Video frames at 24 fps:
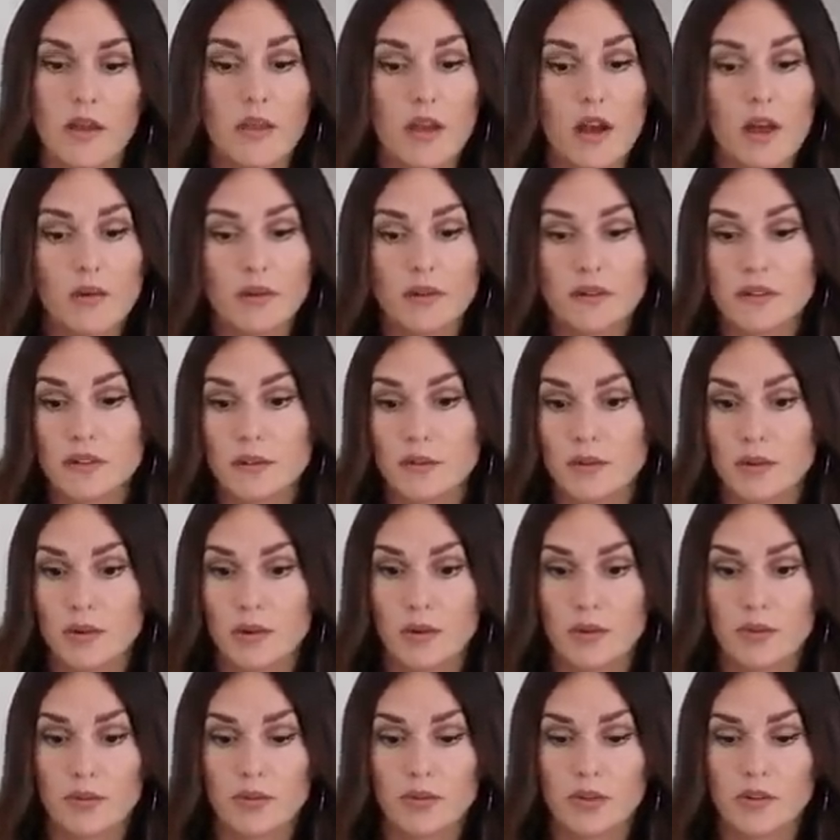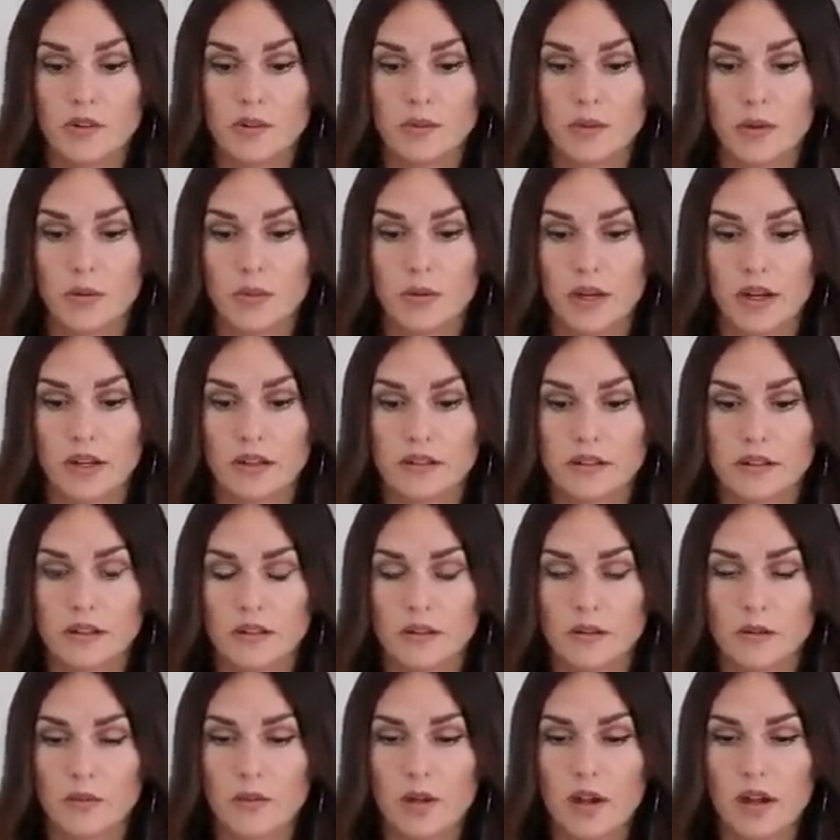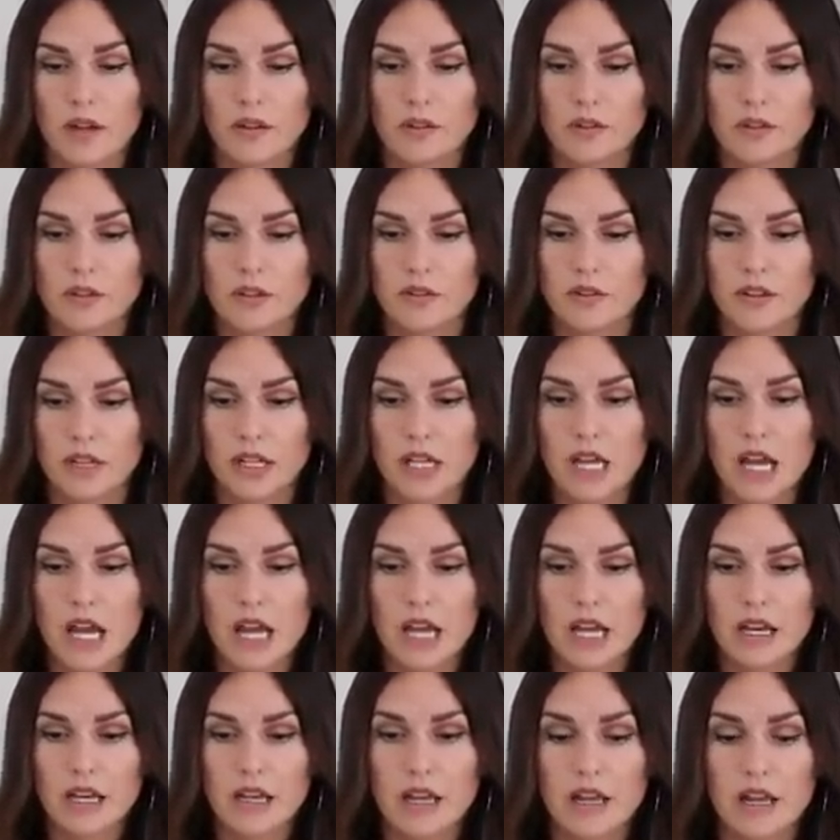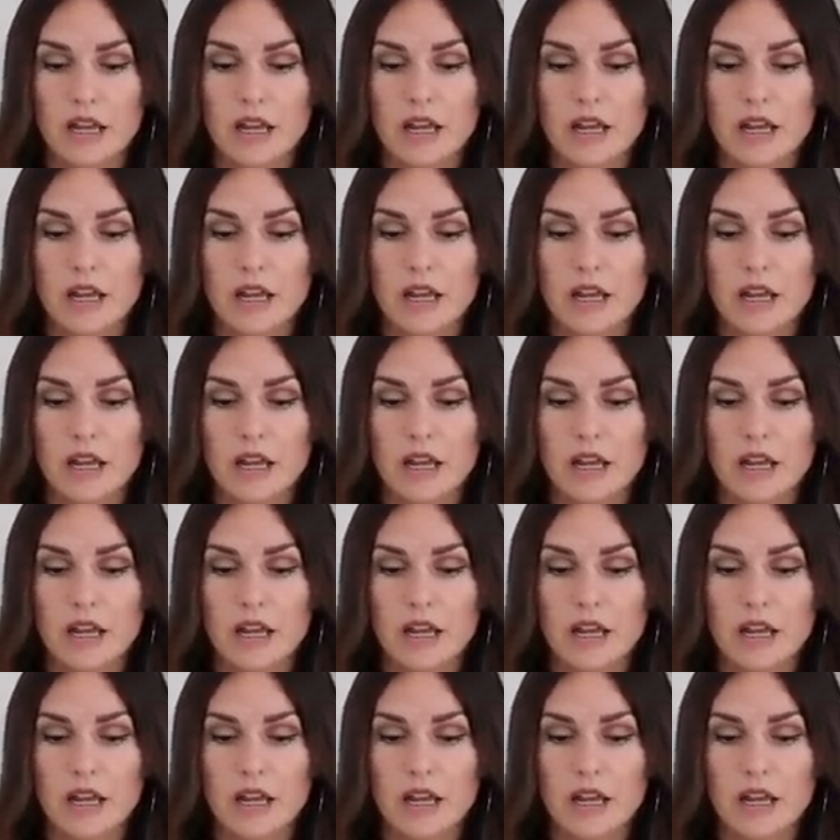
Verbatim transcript: And that one's a real reasonable price as well, 279